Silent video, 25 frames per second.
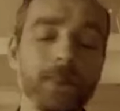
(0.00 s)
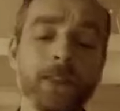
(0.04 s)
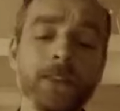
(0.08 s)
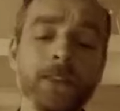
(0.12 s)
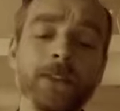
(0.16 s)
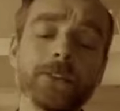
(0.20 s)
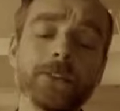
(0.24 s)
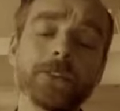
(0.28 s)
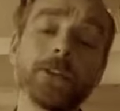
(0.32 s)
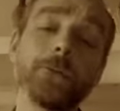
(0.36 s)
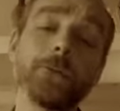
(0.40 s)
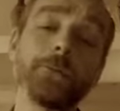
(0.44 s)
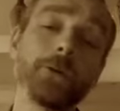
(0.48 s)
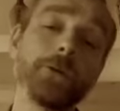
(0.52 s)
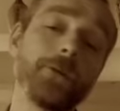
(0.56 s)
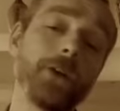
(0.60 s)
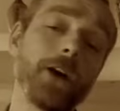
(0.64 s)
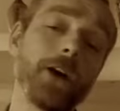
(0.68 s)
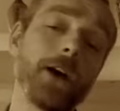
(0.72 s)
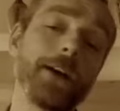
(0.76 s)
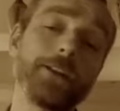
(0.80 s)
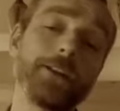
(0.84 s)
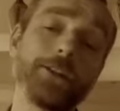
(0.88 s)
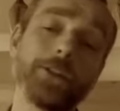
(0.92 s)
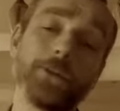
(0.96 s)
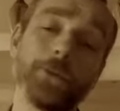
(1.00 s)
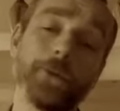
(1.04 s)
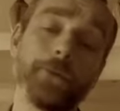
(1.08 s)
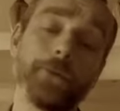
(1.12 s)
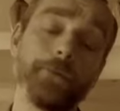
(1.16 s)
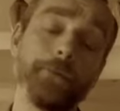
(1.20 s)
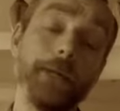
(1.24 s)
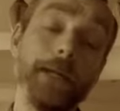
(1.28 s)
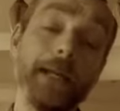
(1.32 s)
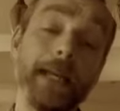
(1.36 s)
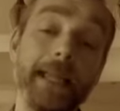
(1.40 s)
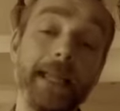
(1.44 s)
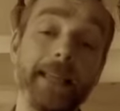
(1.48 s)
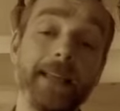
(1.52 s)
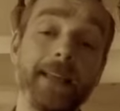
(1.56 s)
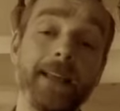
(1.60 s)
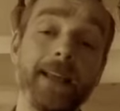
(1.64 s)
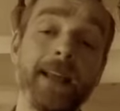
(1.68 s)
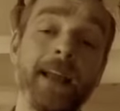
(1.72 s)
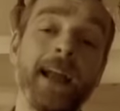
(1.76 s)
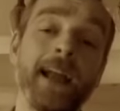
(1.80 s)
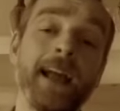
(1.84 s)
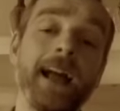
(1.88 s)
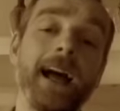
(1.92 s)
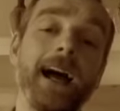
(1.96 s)
It's going to provide you with money
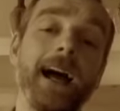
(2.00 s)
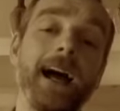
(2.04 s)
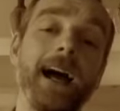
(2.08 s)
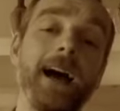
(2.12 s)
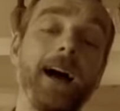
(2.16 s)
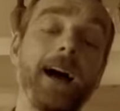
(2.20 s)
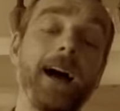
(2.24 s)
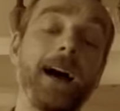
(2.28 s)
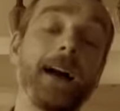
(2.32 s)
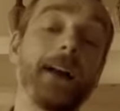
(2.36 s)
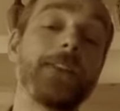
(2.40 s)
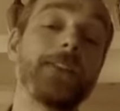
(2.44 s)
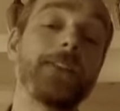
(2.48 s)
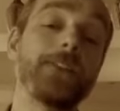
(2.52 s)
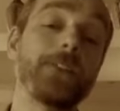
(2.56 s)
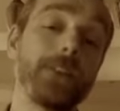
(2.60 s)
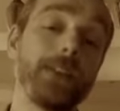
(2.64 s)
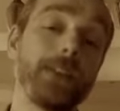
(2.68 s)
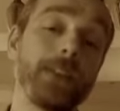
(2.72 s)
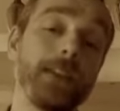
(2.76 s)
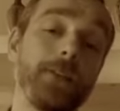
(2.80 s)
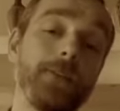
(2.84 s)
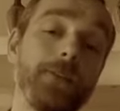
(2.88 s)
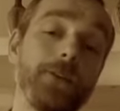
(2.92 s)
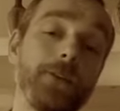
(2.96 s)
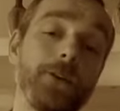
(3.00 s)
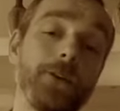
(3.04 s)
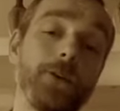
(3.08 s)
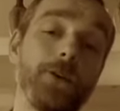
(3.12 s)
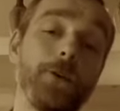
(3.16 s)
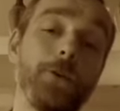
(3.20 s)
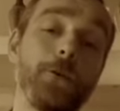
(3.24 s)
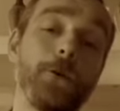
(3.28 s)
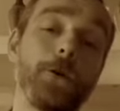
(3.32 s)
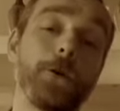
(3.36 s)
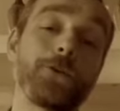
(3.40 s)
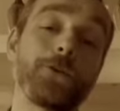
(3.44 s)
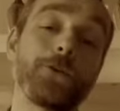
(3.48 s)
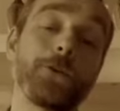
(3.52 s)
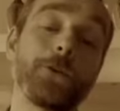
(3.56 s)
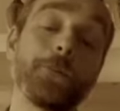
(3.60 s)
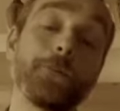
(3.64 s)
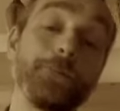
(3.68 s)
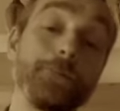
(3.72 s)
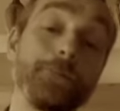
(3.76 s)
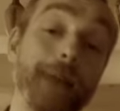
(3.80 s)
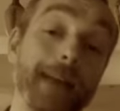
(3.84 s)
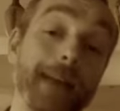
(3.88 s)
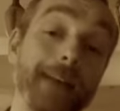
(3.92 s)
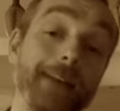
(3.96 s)
and it's going to give you a
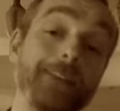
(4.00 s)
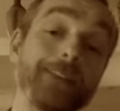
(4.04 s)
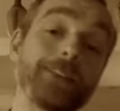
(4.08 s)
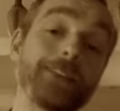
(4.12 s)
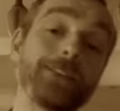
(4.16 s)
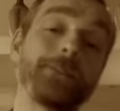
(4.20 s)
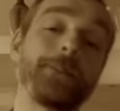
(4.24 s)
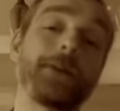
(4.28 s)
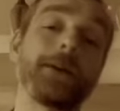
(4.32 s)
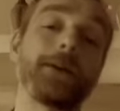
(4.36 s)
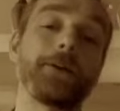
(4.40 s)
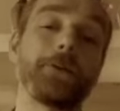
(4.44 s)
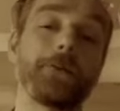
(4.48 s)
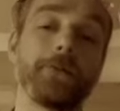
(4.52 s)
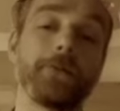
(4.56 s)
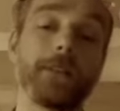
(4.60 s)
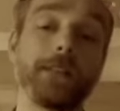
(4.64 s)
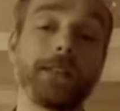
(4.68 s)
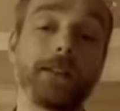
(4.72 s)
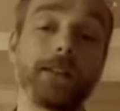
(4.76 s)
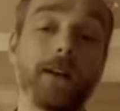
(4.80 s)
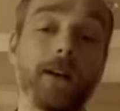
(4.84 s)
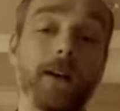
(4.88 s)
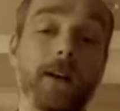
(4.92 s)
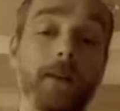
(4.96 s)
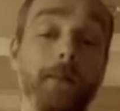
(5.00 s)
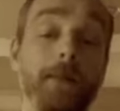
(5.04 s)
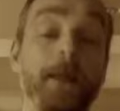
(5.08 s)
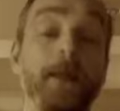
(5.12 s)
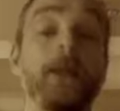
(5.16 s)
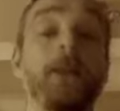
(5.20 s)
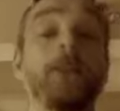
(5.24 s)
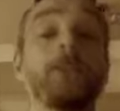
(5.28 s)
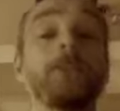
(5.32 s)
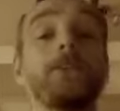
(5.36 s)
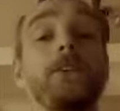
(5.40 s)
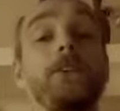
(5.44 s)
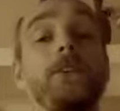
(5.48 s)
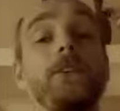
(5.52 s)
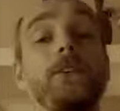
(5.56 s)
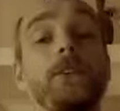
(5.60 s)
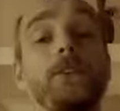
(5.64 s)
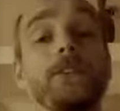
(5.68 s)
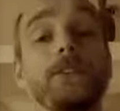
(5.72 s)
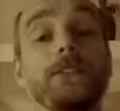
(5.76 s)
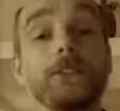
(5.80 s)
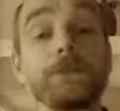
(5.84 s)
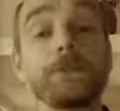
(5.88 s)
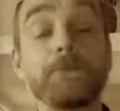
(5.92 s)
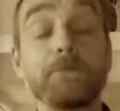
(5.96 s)
tremendous amount of free time so you
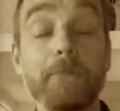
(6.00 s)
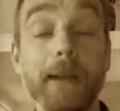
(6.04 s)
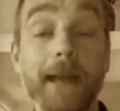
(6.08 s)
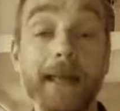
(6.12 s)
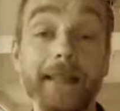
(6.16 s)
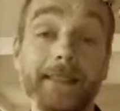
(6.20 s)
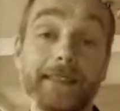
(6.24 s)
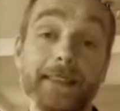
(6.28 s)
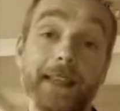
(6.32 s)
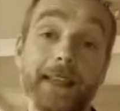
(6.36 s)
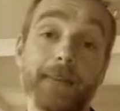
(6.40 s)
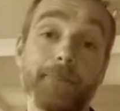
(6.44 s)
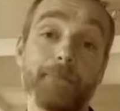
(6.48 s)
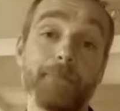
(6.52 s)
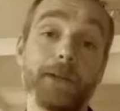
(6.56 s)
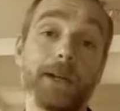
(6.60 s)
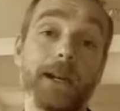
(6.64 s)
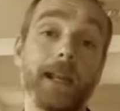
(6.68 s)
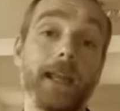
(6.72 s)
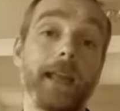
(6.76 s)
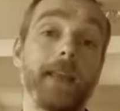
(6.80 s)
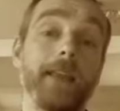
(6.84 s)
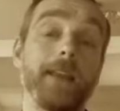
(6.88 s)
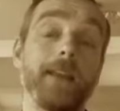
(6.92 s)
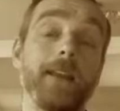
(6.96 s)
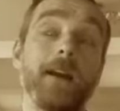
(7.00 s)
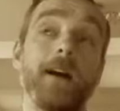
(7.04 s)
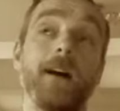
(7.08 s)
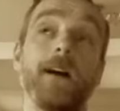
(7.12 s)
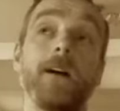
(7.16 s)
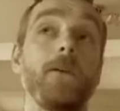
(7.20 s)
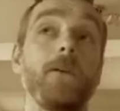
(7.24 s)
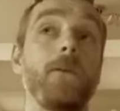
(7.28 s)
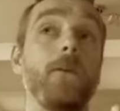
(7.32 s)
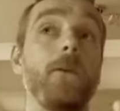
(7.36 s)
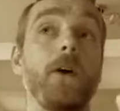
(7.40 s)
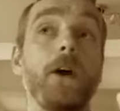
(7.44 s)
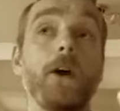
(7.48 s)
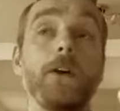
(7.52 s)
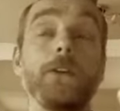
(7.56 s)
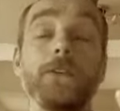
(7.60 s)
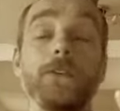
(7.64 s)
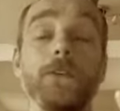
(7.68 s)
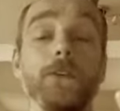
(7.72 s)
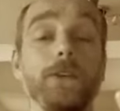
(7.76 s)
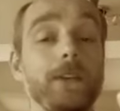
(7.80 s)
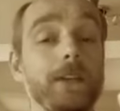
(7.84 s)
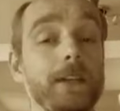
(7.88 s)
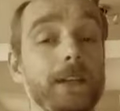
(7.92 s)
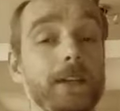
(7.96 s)
can spend that money and
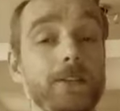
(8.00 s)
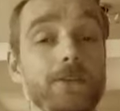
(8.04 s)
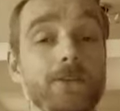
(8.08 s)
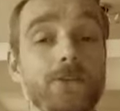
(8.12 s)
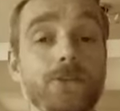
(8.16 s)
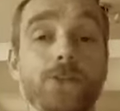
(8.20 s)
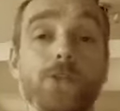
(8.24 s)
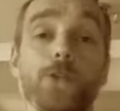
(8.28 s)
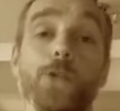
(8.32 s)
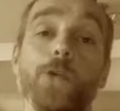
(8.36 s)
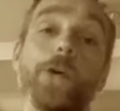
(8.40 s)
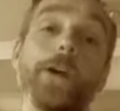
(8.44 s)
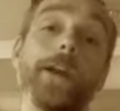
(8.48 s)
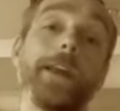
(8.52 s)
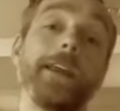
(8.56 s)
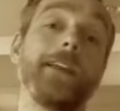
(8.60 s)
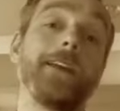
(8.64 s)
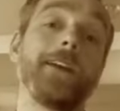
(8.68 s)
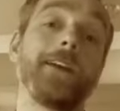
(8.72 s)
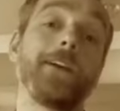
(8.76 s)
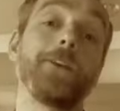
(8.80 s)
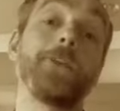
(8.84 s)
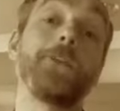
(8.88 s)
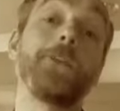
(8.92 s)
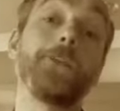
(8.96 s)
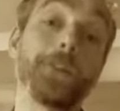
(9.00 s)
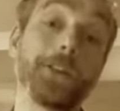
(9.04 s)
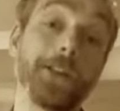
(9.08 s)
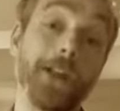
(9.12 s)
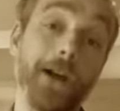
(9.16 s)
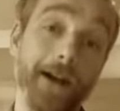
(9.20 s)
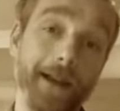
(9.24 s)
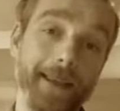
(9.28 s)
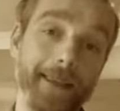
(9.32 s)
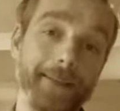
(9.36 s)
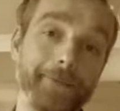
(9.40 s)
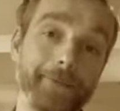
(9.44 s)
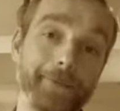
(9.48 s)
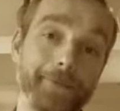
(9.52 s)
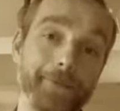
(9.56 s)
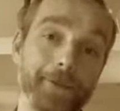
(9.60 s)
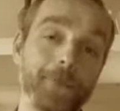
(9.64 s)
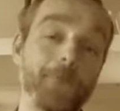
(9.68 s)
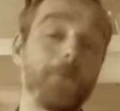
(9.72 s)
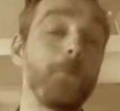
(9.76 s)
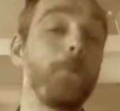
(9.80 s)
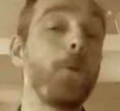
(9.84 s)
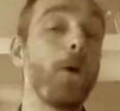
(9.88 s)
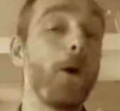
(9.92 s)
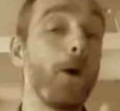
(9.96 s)
you can enjoy your life
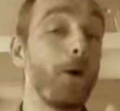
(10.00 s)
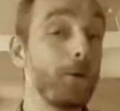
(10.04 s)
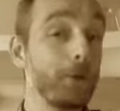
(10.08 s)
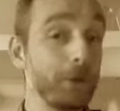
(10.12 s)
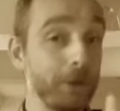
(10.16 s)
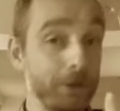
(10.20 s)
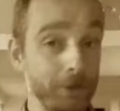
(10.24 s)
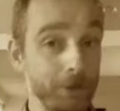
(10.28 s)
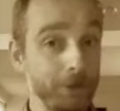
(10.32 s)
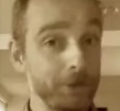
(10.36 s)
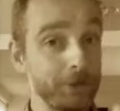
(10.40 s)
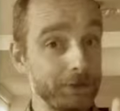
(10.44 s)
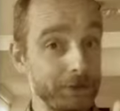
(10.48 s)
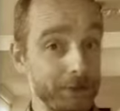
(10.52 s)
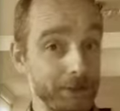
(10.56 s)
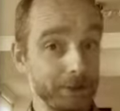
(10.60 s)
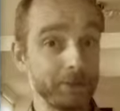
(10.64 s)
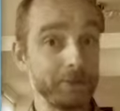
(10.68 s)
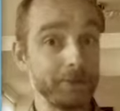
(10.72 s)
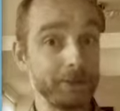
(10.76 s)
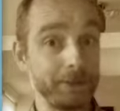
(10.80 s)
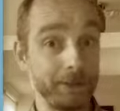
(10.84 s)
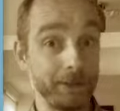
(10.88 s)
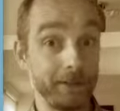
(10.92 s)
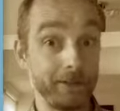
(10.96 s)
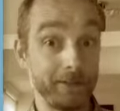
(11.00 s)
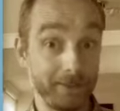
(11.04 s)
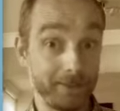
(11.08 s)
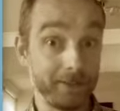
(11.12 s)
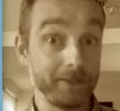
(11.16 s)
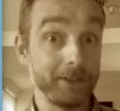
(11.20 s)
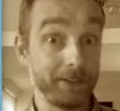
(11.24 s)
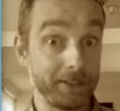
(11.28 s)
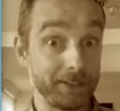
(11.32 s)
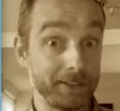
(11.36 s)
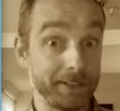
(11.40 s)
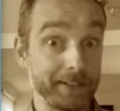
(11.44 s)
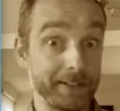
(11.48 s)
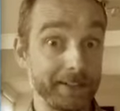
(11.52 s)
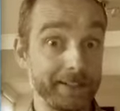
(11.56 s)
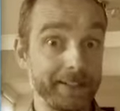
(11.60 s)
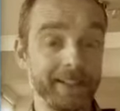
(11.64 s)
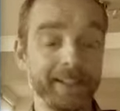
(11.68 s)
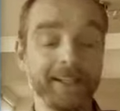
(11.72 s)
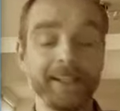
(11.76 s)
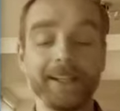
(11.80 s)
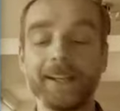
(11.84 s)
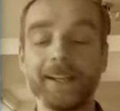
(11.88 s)
while you're still young